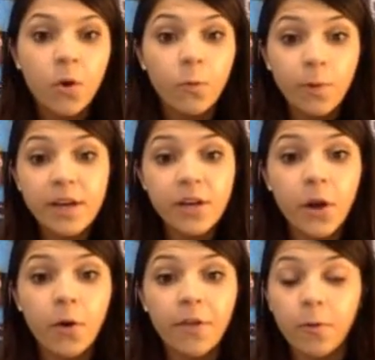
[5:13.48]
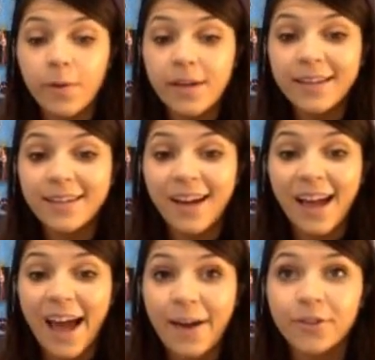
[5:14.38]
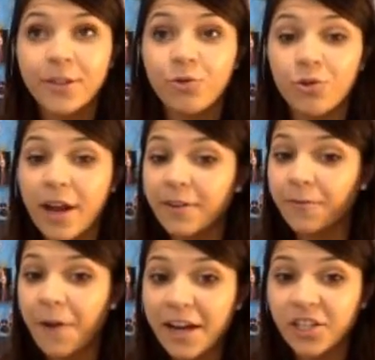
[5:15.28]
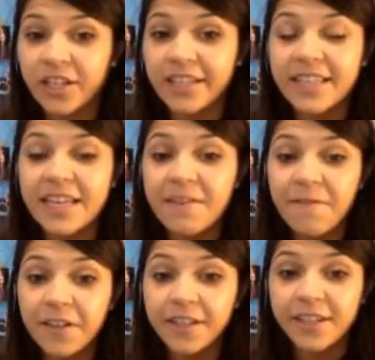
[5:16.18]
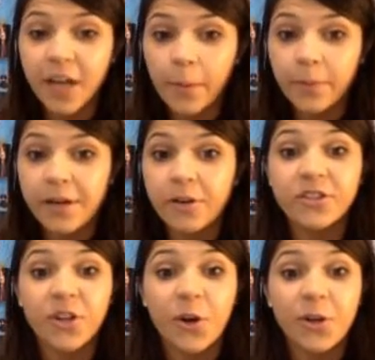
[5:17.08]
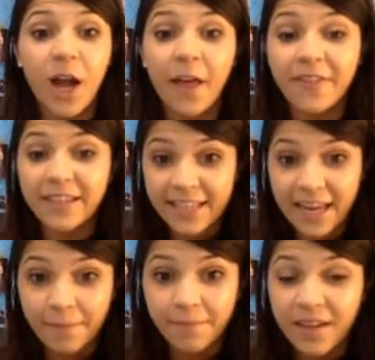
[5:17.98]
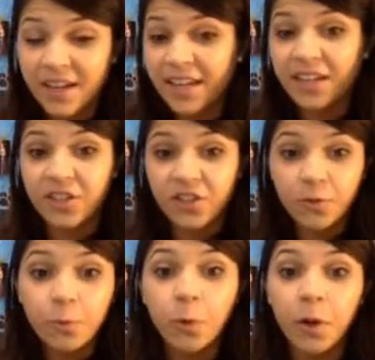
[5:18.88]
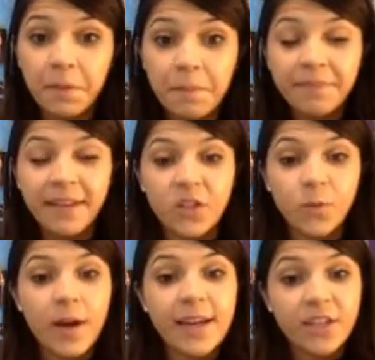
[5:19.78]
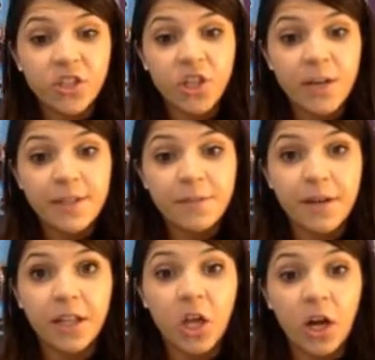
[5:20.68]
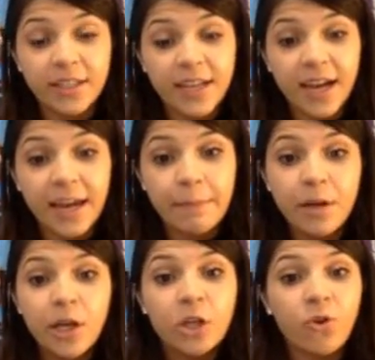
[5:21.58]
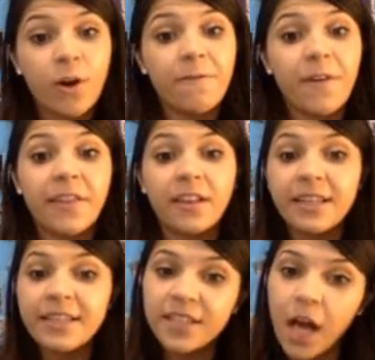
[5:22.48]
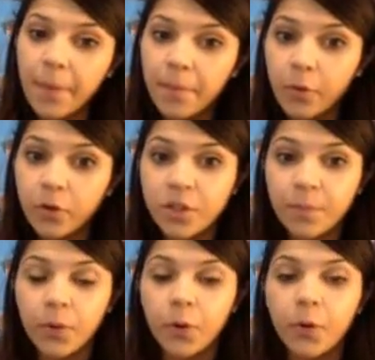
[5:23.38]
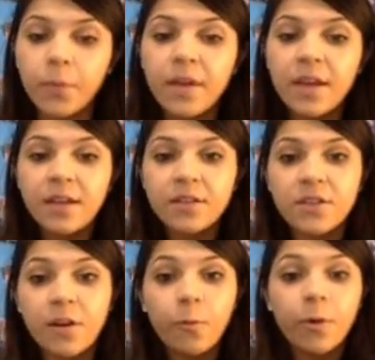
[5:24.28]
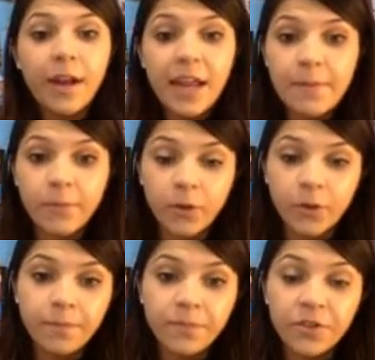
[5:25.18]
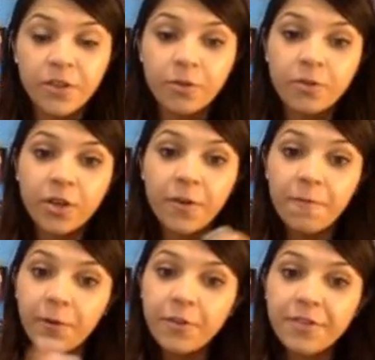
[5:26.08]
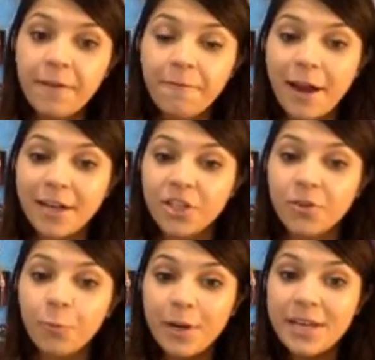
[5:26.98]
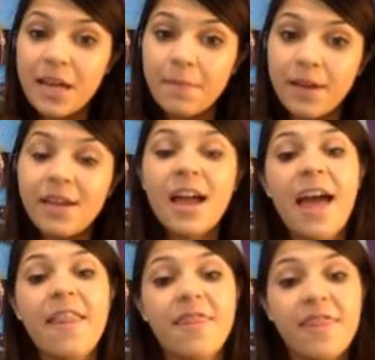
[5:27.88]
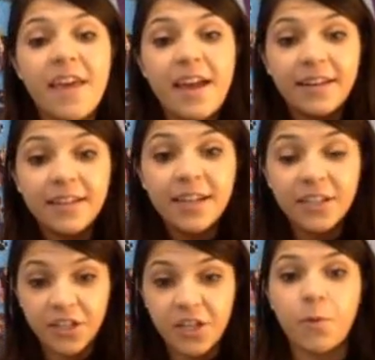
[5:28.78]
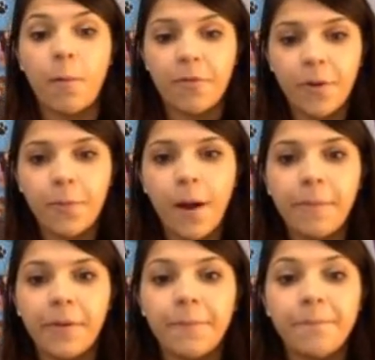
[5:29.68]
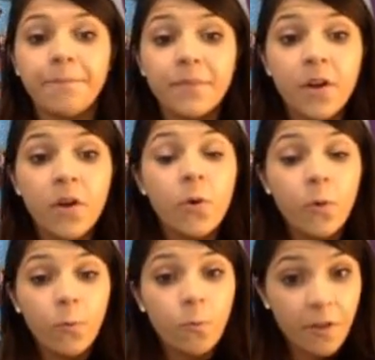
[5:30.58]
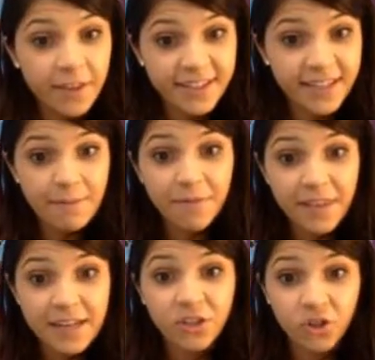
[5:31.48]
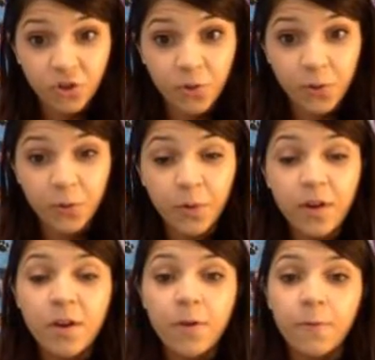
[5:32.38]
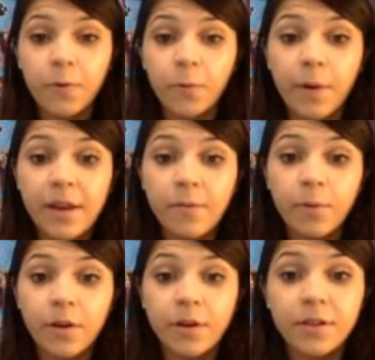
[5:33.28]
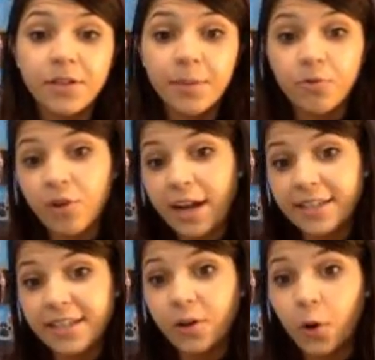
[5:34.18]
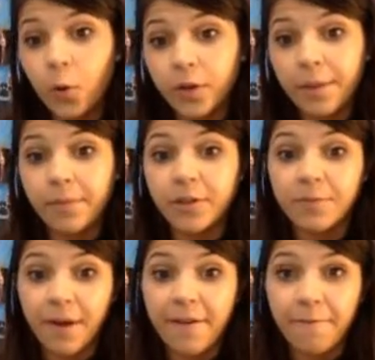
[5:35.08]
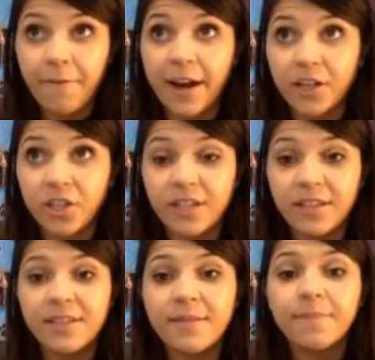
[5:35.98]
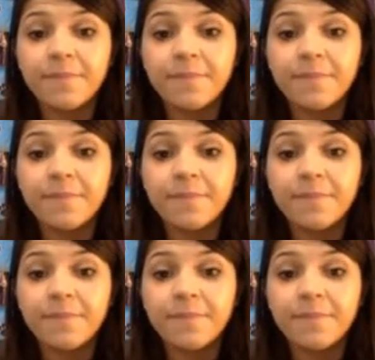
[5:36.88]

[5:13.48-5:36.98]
We know that we cannot add or subtract fractions if the denominators are not the same. It's just a rule. That's why yesterday we spent a long time trying to find the least common multiple so that we're able to convert that fraction, rename it, and then continue on with our problem. Well, the same thing is true for when we're subtracting whole numbers by fractions.